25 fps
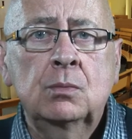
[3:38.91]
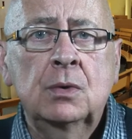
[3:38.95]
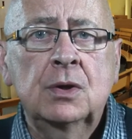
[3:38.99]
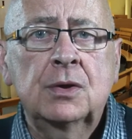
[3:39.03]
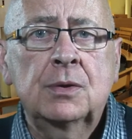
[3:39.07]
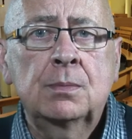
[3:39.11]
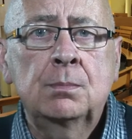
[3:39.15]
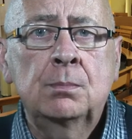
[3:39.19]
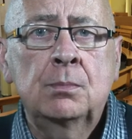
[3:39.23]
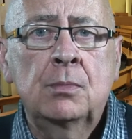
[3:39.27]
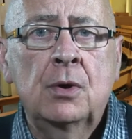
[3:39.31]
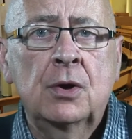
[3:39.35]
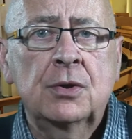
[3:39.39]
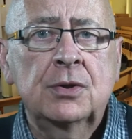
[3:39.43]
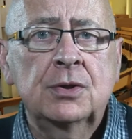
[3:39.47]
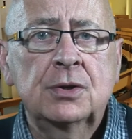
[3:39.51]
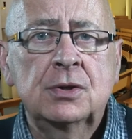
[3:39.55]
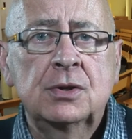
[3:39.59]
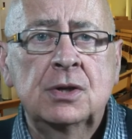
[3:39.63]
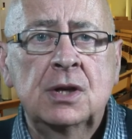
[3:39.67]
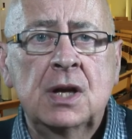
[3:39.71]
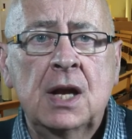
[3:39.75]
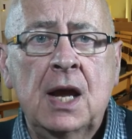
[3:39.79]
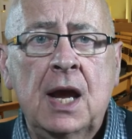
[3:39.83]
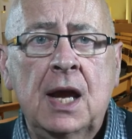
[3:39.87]
with Mother
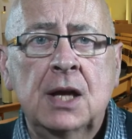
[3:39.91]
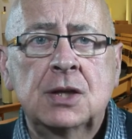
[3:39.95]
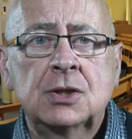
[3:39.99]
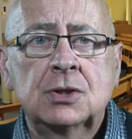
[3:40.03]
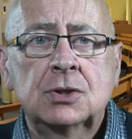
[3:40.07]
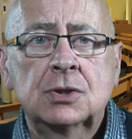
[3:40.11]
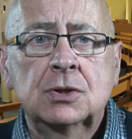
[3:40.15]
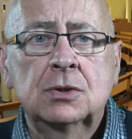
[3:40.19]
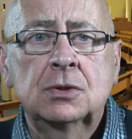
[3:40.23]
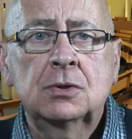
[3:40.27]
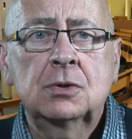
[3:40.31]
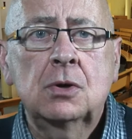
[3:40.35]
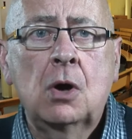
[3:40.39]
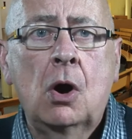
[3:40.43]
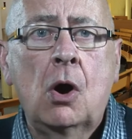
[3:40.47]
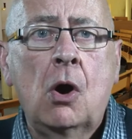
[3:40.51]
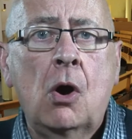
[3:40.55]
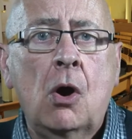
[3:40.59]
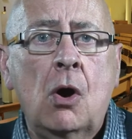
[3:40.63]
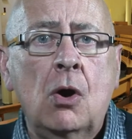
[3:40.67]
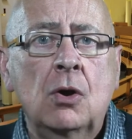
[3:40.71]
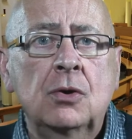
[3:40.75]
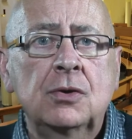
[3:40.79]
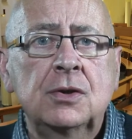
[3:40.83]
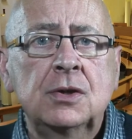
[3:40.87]
Nature
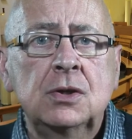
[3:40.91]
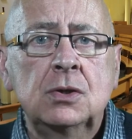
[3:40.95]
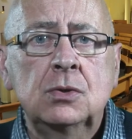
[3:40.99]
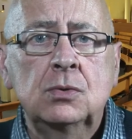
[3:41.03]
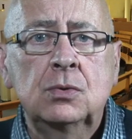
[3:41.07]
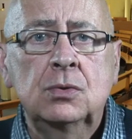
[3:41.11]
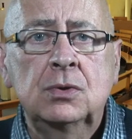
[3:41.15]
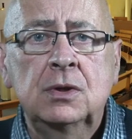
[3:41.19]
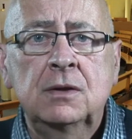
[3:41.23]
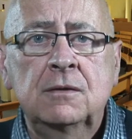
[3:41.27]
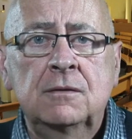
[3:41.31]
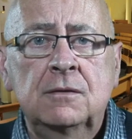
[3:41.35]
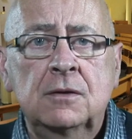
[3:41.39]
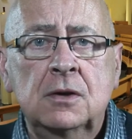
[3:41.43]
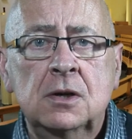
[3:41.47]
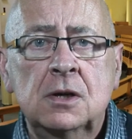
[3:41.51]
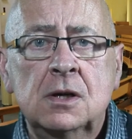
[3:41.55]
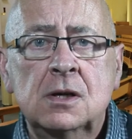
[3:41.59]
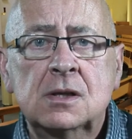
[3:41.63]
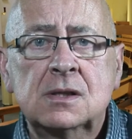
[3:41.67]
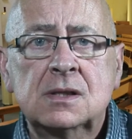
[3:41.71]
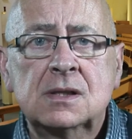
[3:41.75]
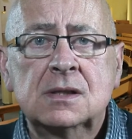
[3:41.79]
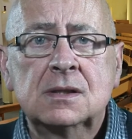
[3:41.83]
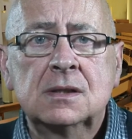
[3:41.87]
or the
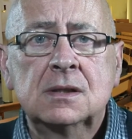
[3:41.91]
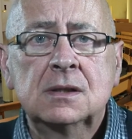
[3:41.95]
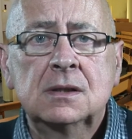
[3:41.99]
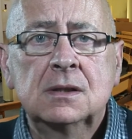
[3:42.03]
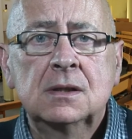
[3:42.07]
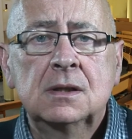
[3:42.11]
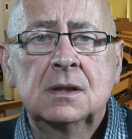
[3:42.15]
universe,